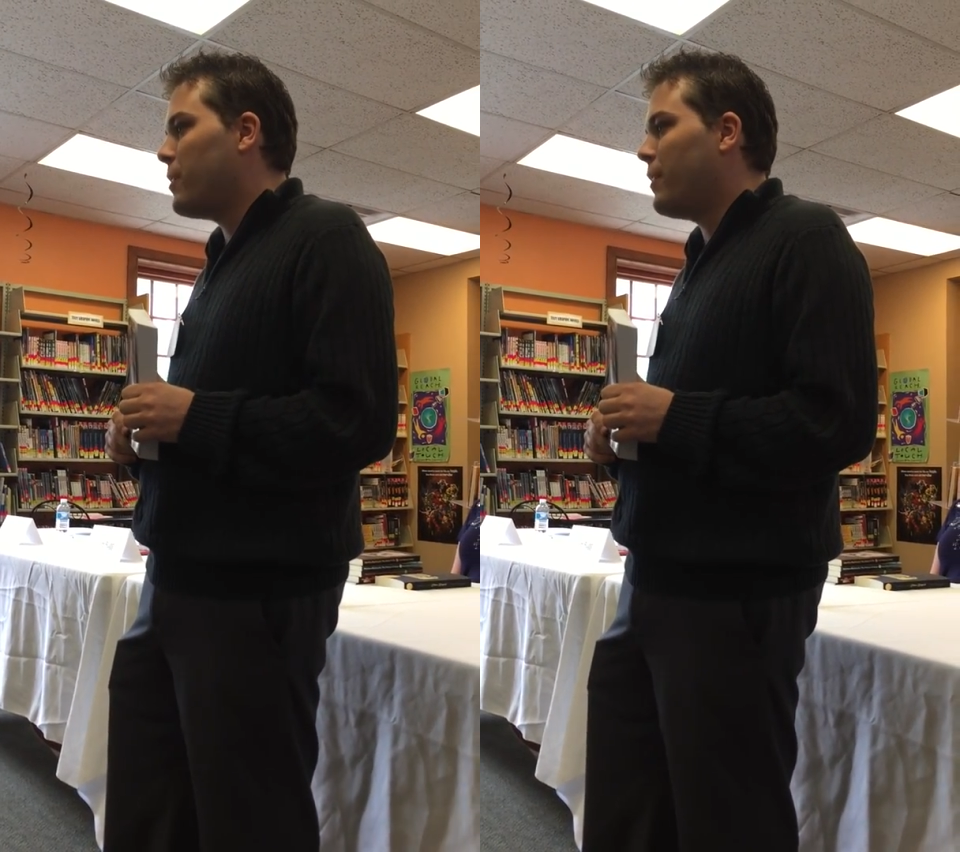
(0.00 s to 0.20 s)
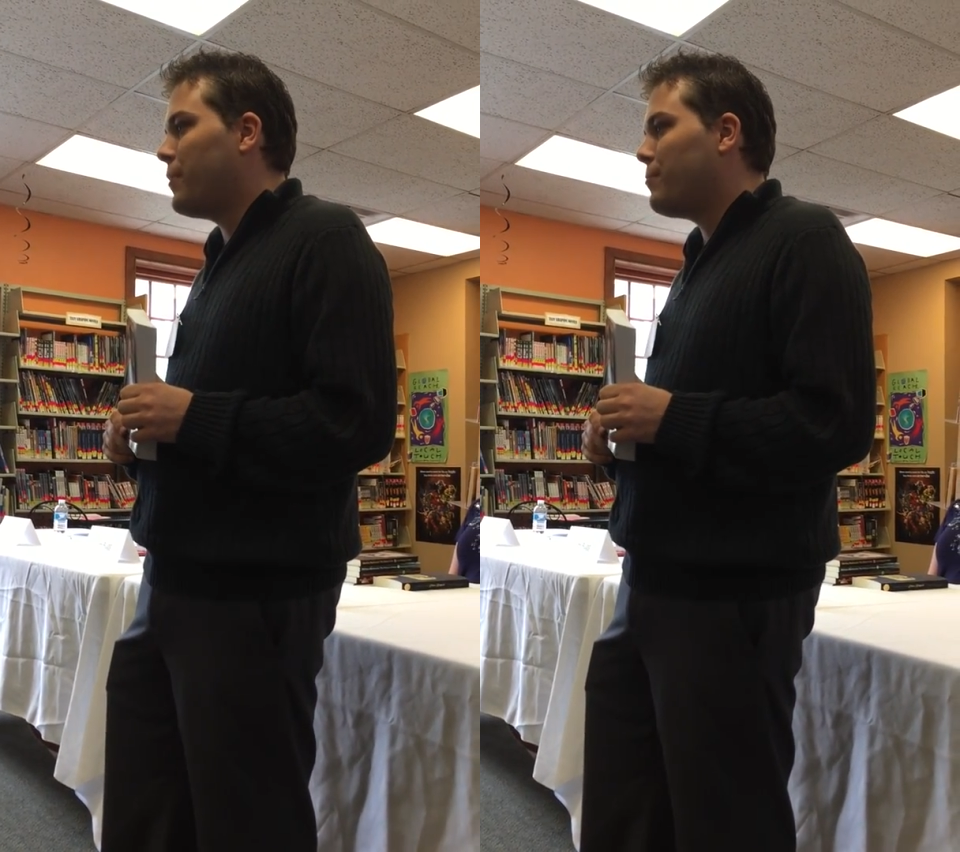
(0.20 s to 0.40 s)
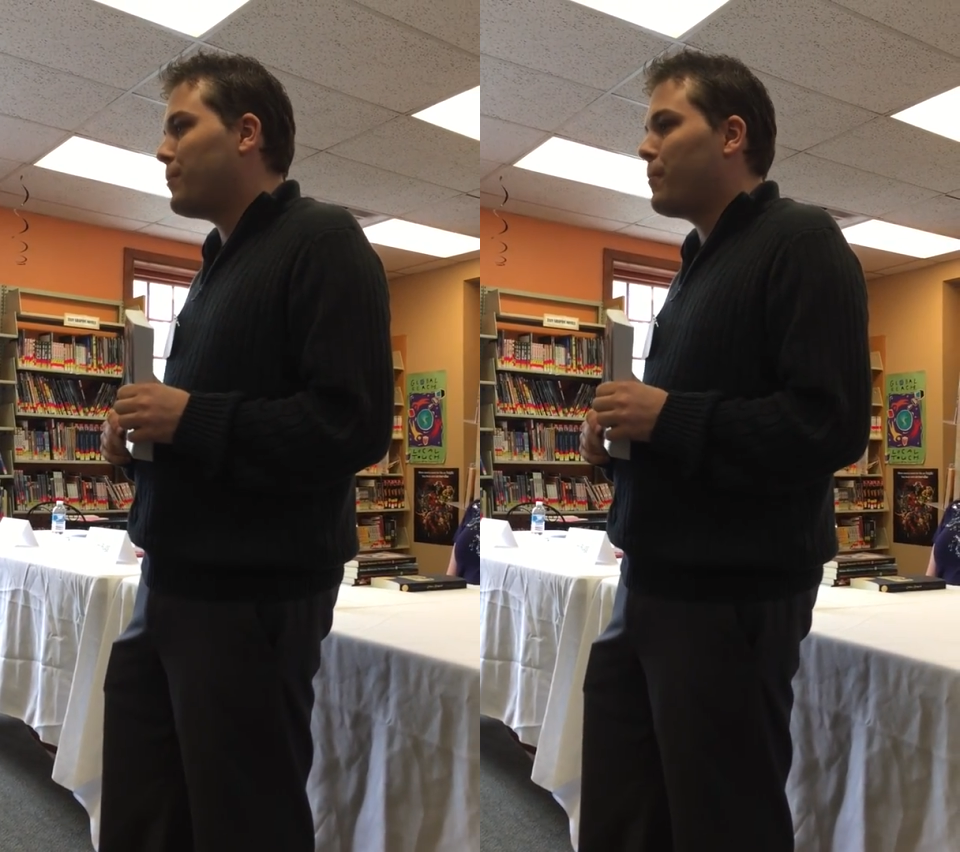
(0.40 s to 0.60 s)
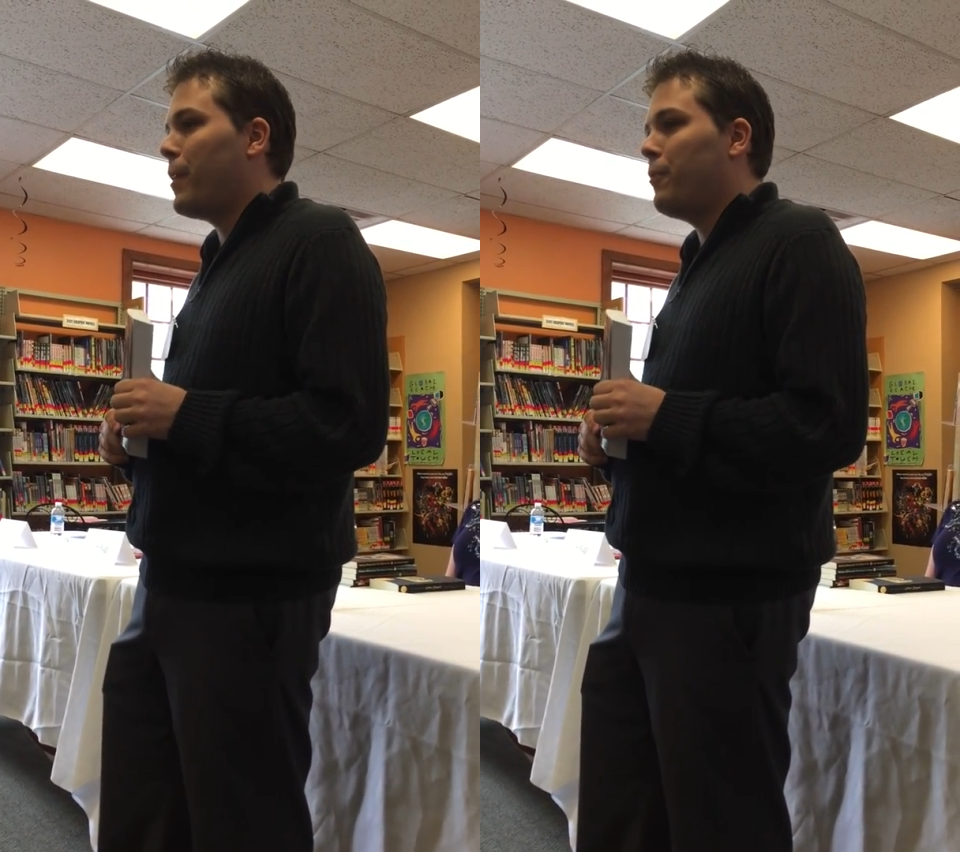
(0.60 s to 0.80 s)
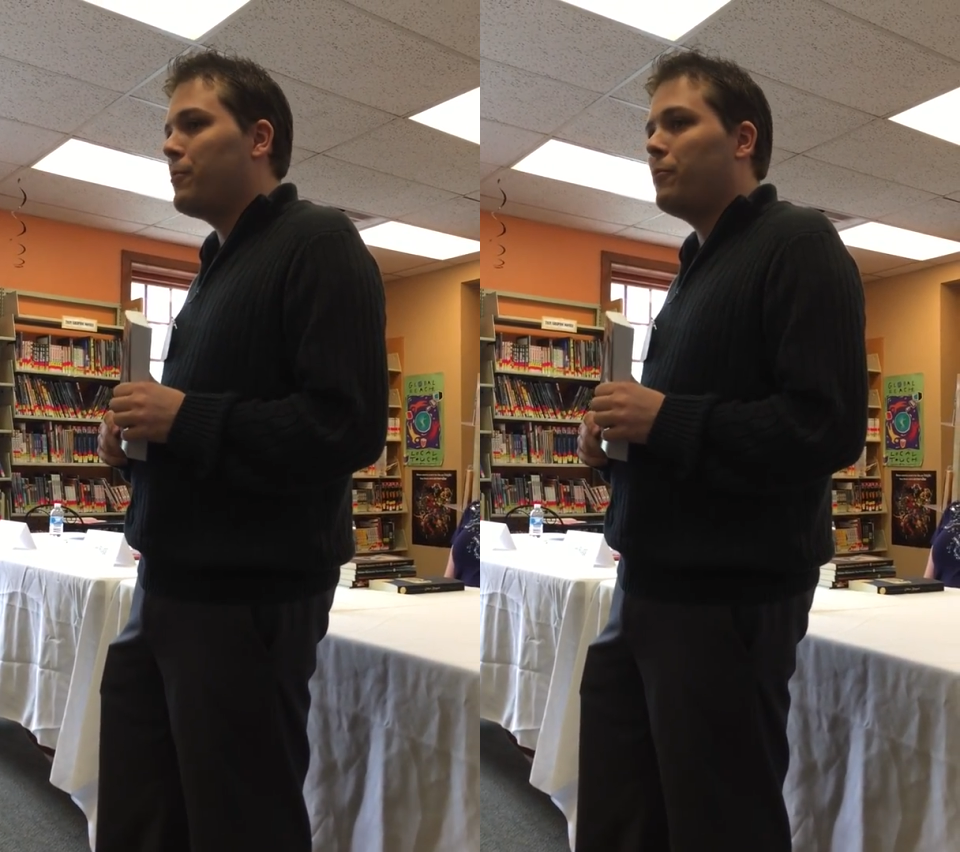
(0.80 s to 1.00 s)
what like the
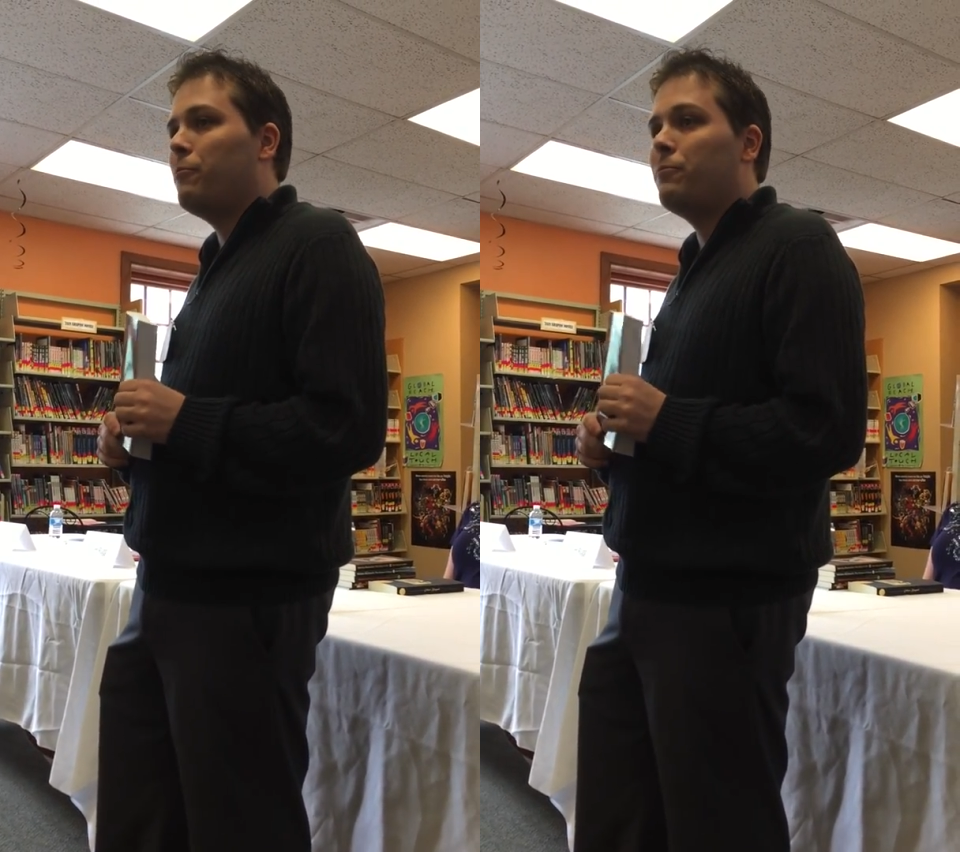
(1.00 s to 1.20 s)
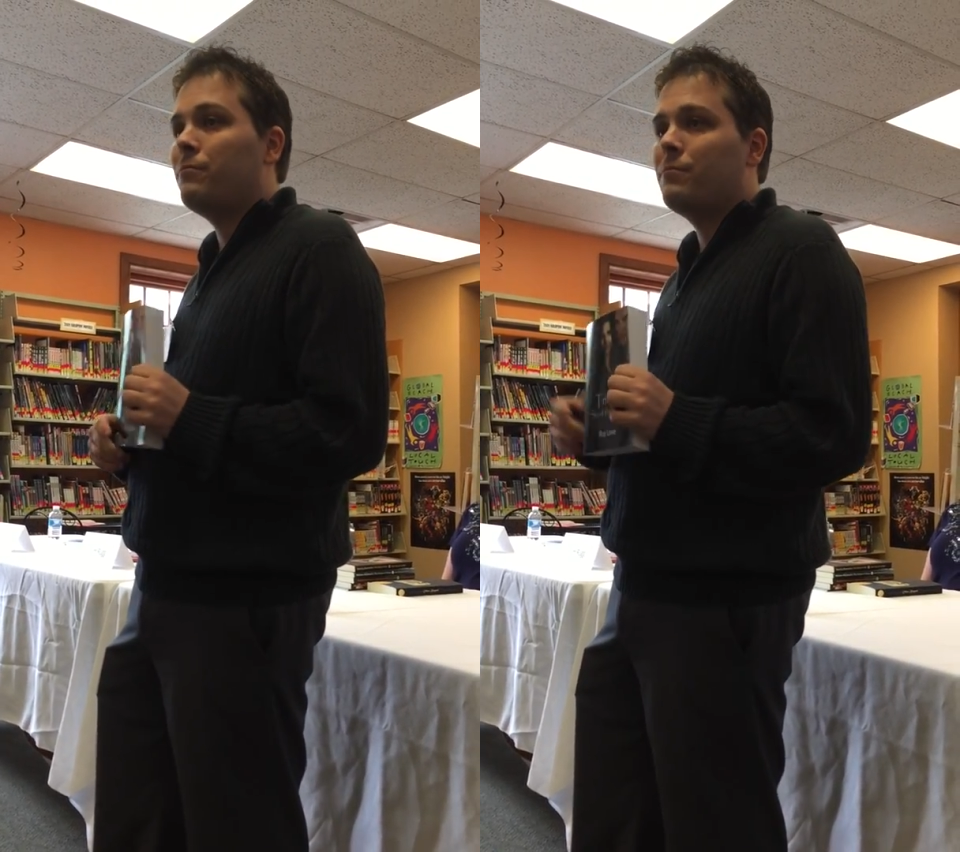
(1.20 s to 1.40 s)
writers of